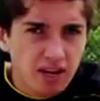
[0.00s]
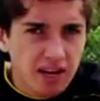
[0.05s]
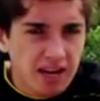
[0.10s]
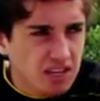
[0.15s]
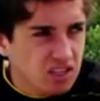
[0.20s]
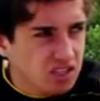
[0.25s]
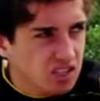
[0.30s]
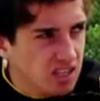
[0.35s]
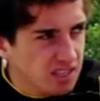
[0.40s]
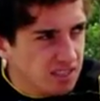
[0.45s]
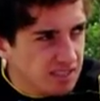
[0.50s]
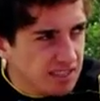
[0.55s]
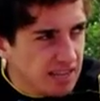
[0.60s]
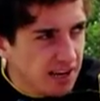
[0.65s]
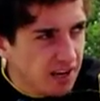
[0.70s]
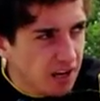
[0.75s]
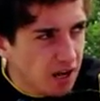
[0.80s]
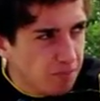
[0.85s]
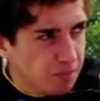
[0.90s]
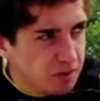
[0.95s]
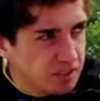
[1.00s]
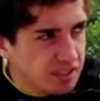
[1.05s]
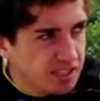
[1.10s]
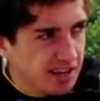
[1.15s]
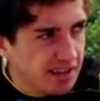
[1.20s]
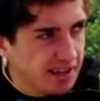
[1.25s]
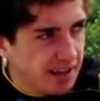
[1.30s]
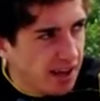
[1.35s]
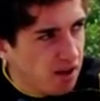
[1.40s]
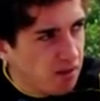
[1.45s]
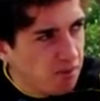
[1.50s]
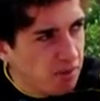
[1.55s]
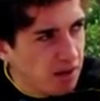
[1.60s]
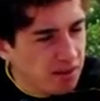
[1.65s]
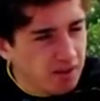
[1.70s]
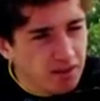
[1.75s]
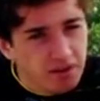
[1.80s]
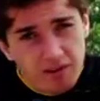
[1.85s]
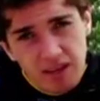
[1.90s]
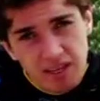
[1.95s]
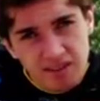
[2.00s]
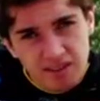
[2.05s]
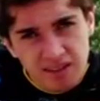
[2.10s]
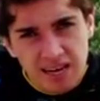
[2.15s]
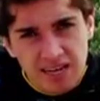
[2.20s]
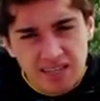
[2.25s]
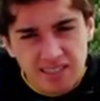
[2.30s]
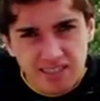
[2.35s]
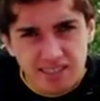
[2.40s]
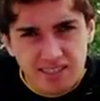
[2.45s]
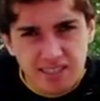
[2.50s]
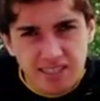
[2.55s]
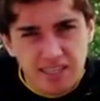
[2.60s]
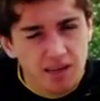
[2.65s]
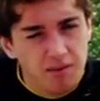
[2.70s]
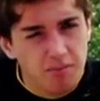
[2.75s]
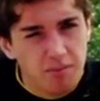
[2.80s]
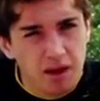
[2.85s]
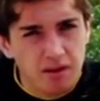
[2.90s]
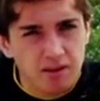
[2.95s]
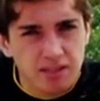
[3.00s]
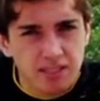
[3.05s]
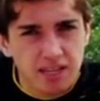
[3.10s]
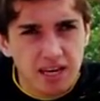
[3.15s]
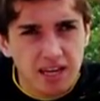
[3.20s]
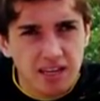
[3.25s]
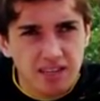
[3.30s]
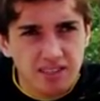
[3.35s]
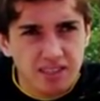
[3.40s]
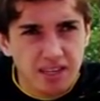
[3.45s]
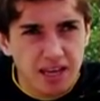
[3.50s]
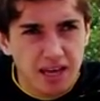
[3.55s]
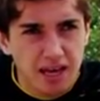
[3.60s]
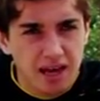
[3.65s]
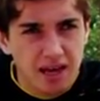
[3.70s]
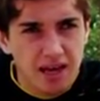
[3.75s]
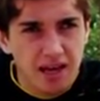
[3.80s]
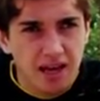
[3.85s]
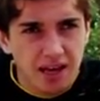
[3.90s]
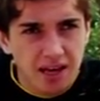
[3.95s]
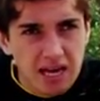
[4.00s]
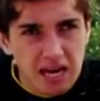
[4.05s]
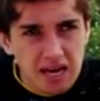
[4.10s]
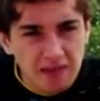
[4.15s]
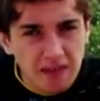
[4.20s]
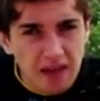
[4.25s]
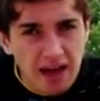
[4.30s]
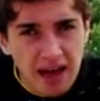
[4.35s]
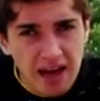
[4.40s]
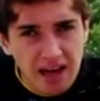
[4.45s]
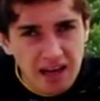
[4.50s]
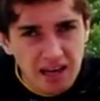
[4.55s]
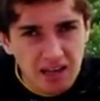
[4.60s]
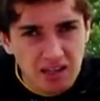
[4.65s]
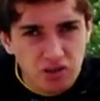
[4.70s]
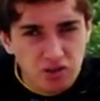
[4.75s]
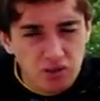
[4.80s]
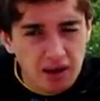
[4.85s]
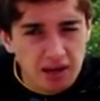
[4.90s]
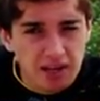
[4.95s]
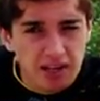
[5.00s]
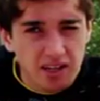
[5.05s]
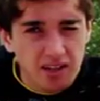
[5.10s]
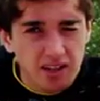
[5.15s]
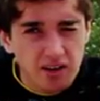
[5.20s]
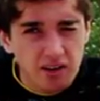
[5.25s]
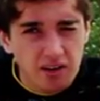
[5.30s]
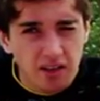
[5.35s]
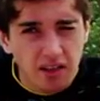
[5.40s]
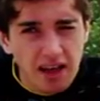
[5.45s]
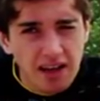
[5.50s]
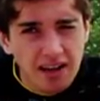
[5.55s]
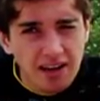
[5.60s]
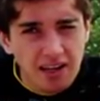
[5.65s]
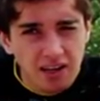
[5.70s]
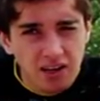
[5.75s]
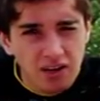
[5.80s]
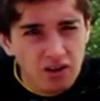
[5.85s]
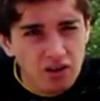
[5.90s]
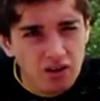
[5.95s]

can actually stand up or sit down, but the reason I seat bounce it is to get the height so I can clear the landing, you